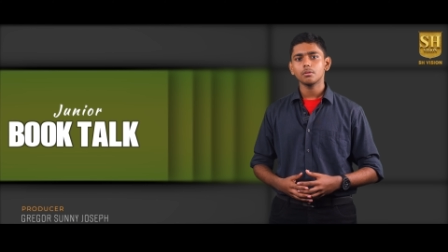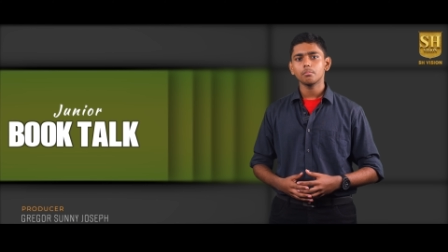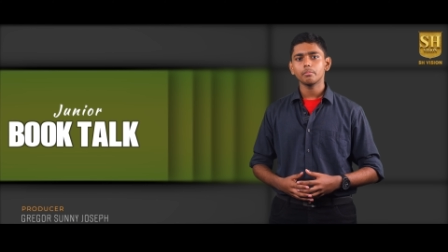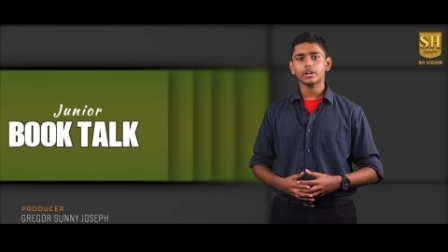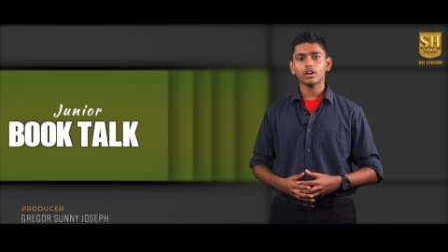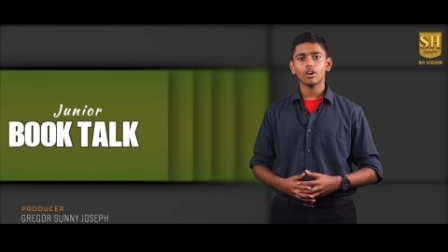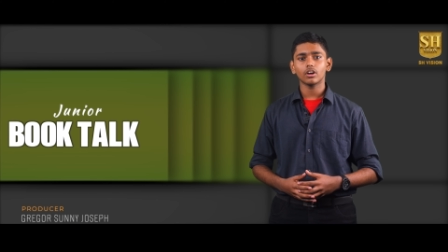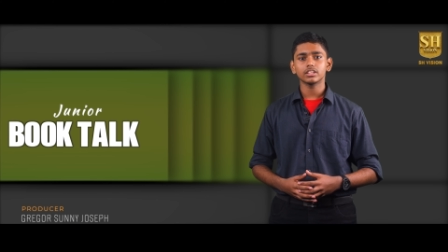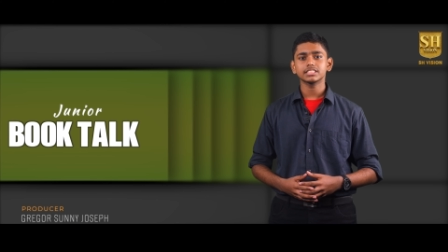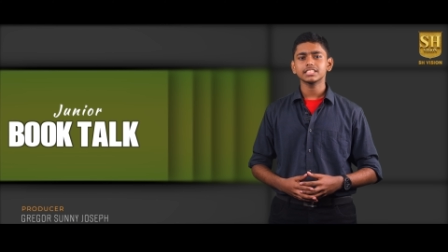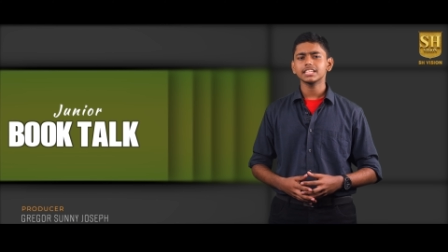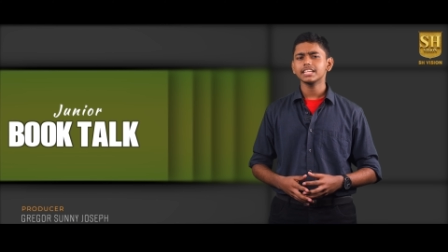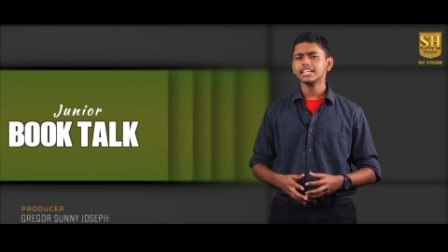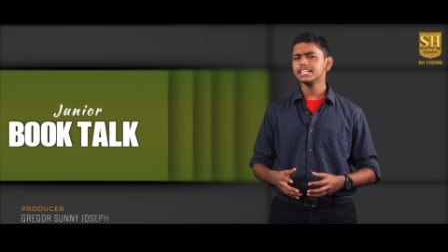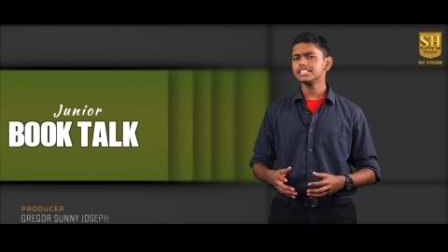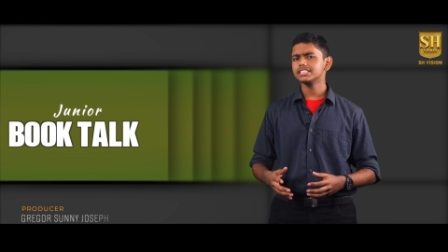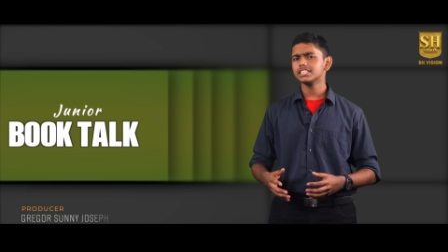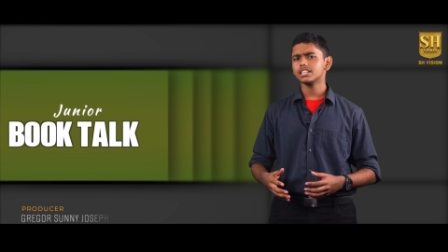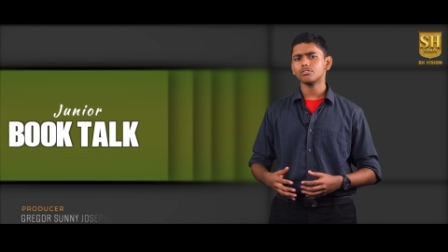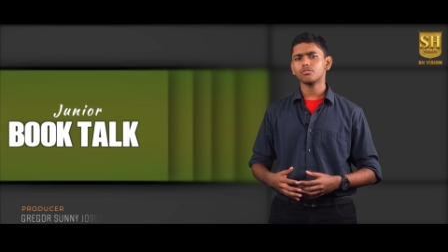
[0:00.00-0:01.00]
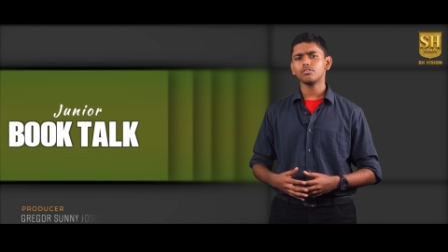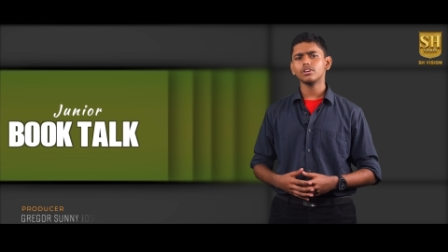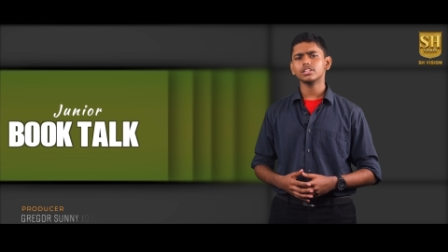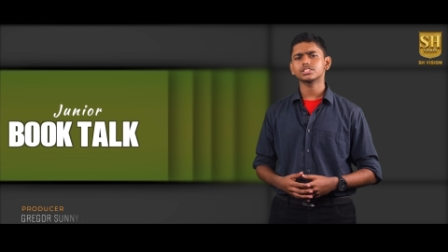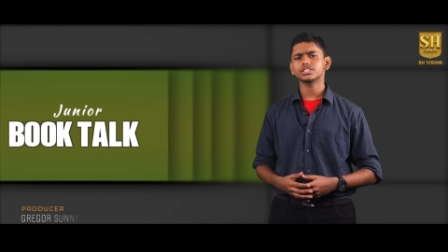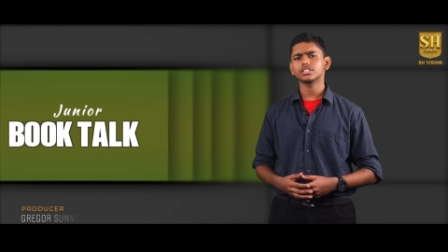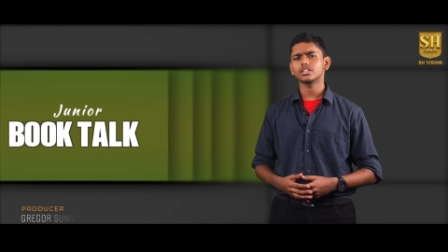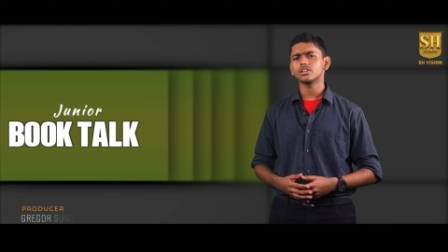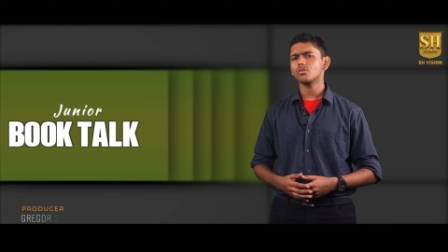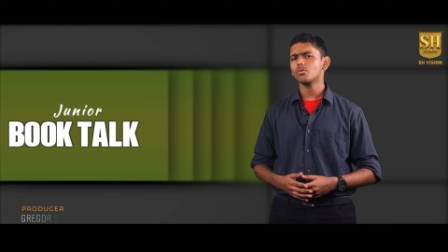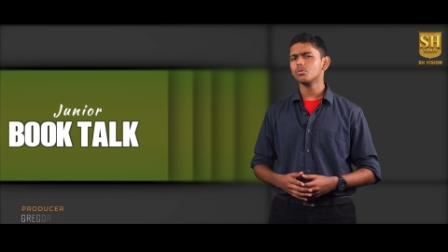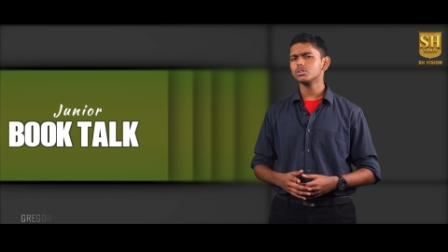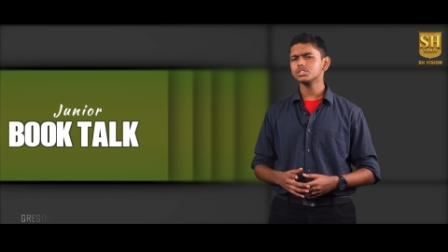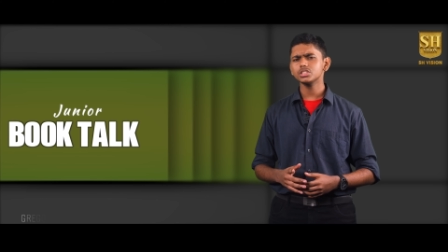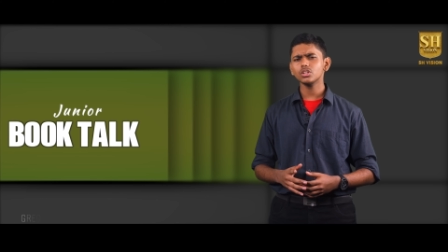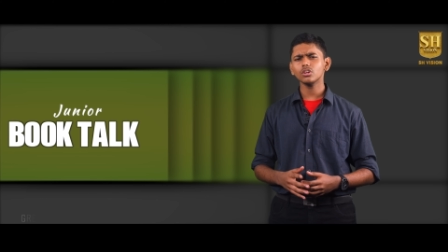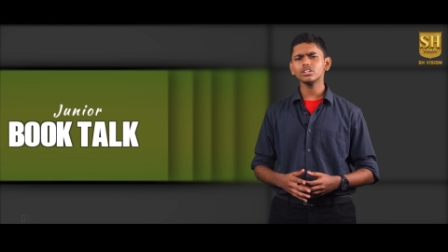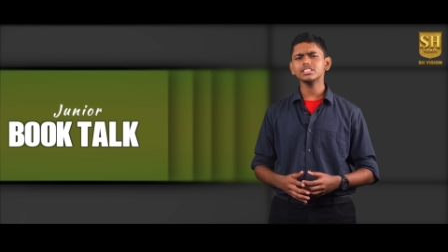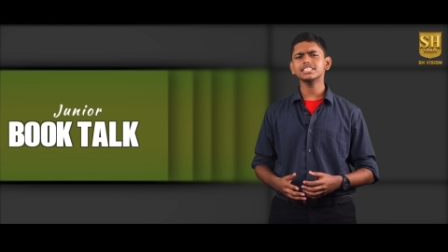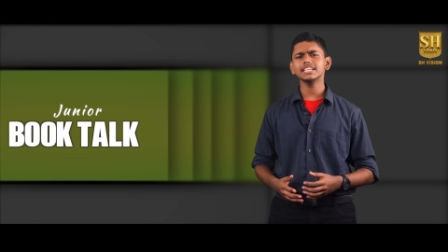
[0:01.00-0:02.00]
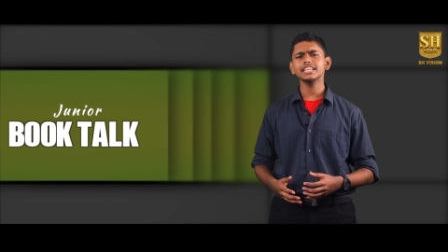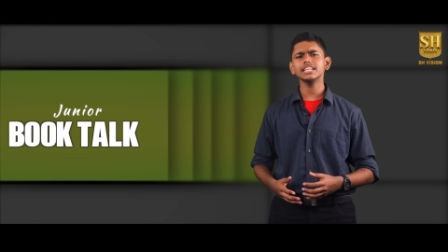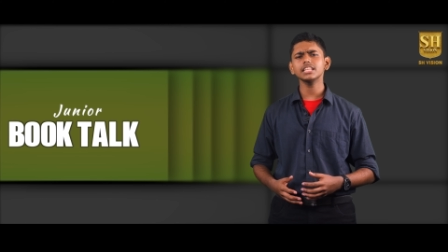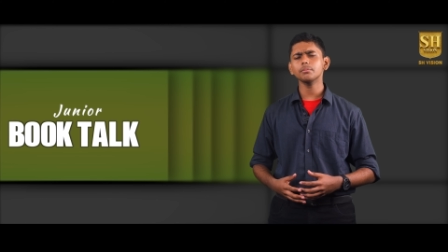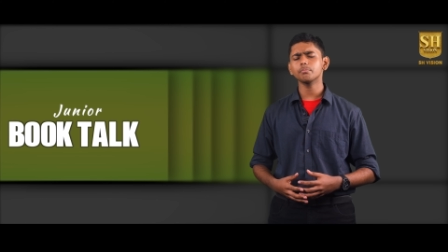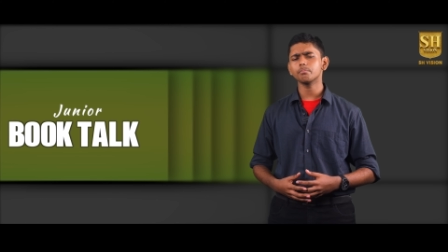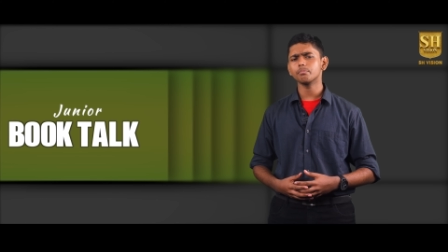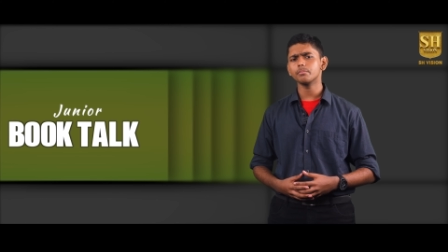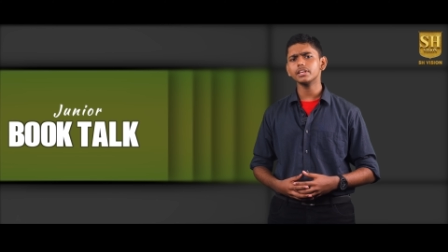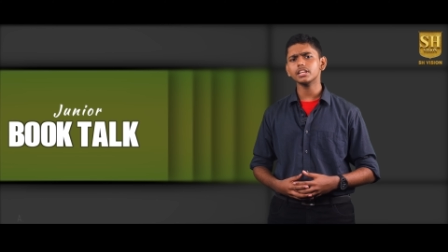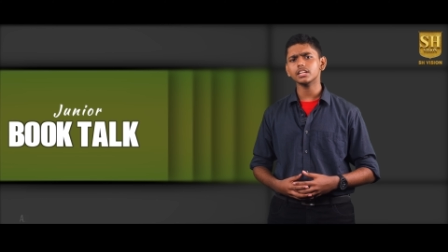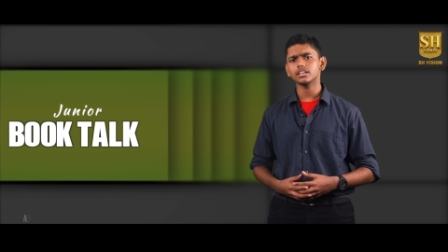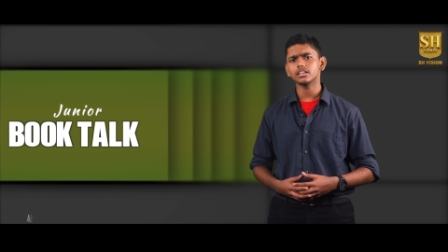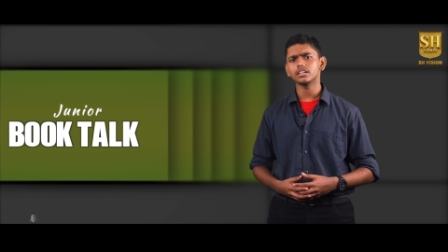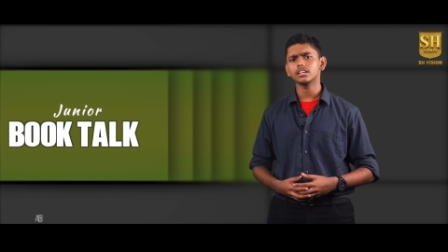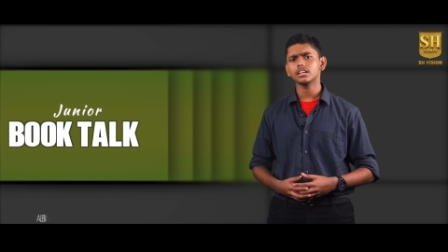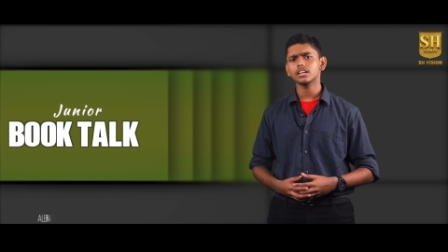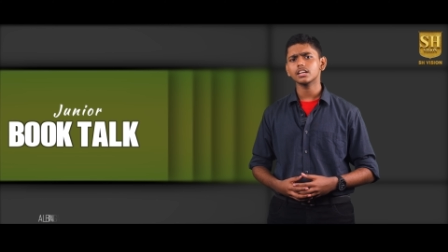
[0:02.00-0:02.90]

because his reflection was not seen in the mirror